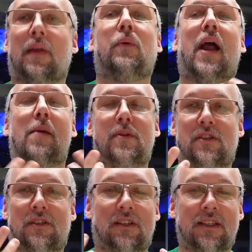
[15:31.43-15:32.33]
then what happens
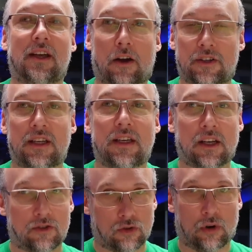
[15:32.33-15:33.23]
is the CRT
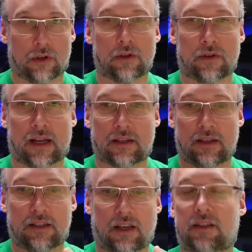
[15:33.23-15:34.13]
controller, that's
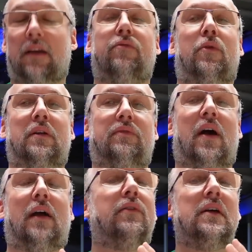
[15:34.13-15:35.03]
the
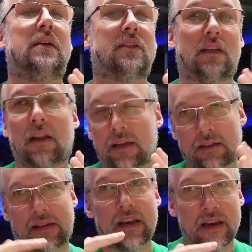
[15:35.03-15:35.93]
6845, selects
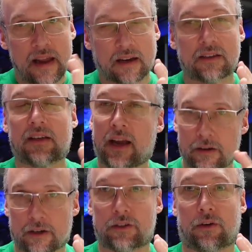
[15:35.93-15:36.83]
the next
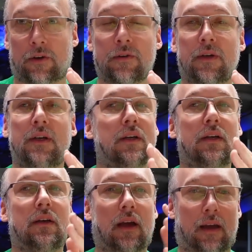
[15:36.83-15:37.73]
character,
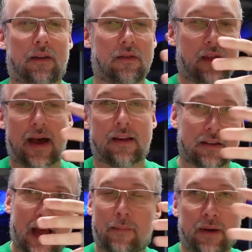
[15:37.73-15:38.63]
and that is
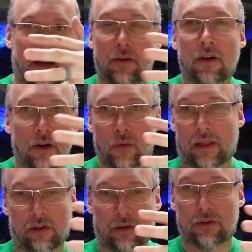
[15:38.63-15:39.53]
happening
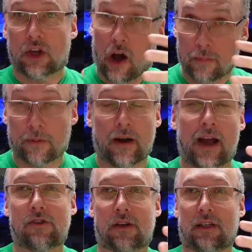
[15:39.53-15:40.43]
with those upper
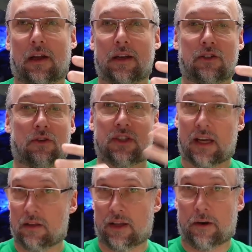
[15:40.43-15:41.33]
address lines, so say
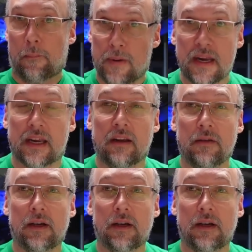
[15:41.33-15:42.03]
the letter B,